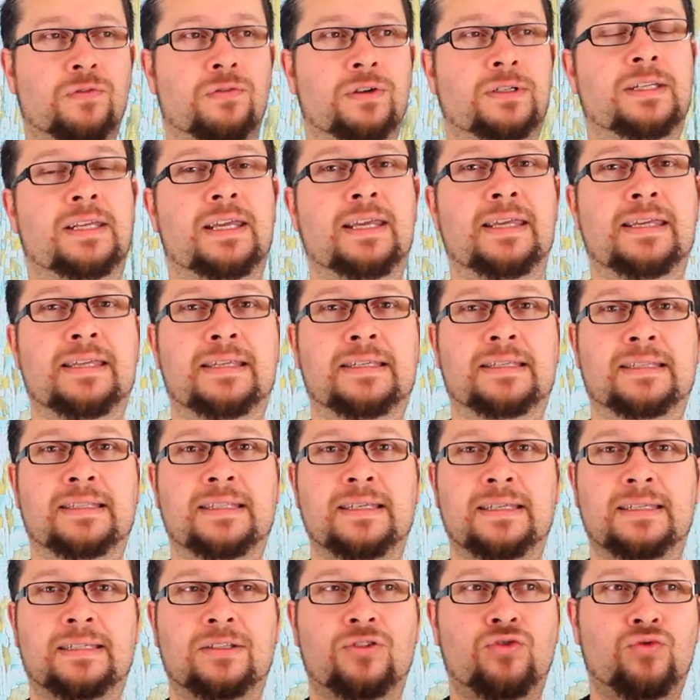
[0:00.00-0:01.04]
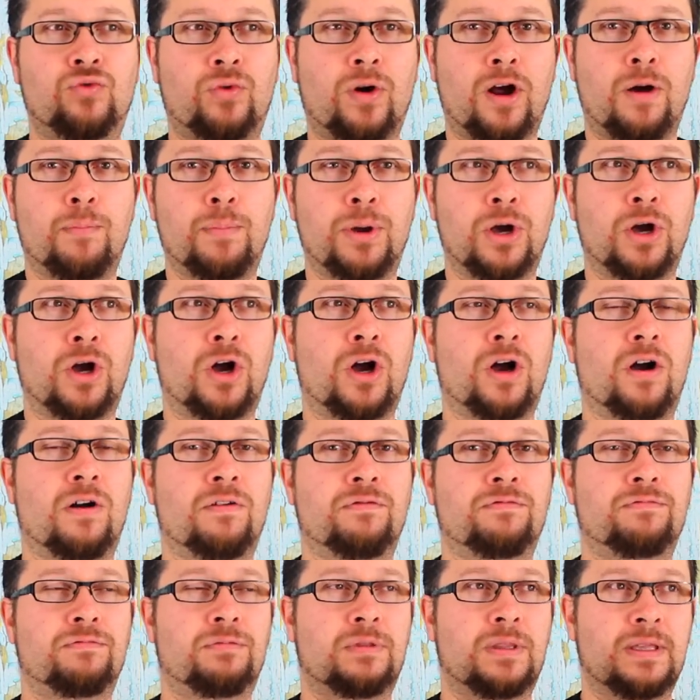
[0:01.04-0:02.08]
of it is this drama
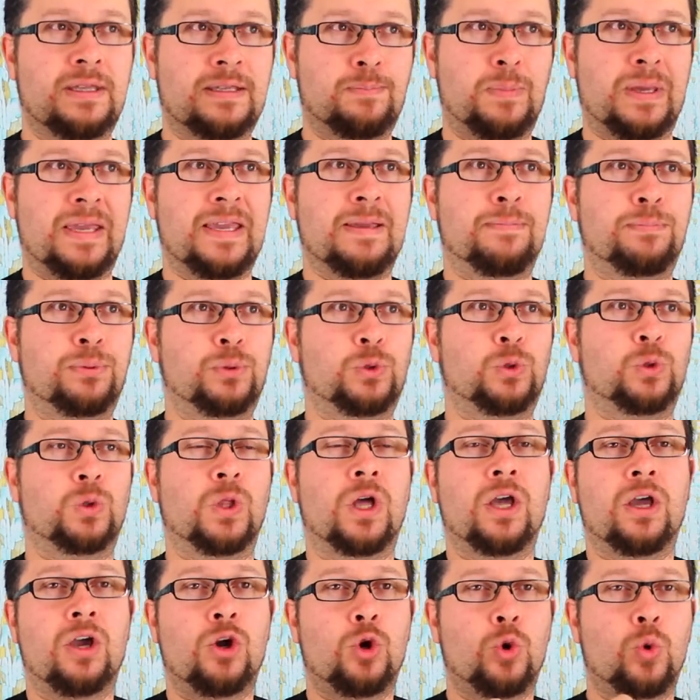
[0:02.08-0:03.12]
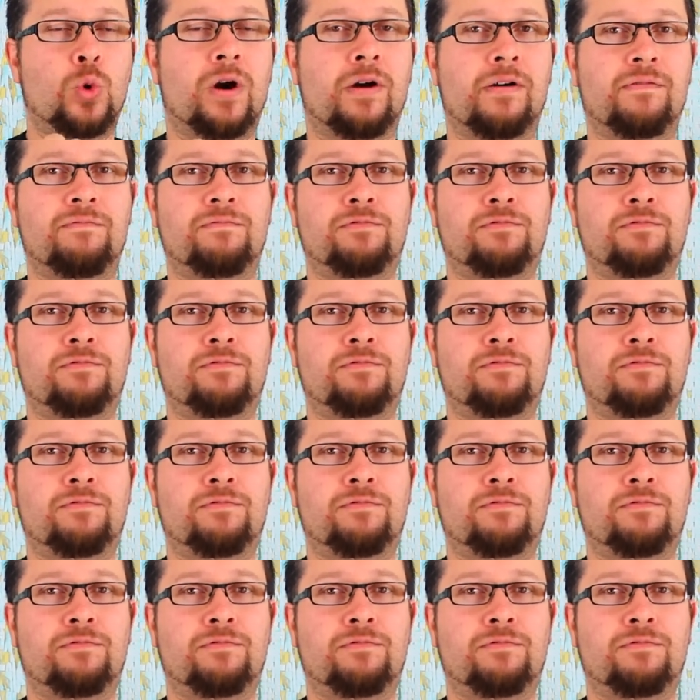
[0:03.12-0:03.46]
of these people who are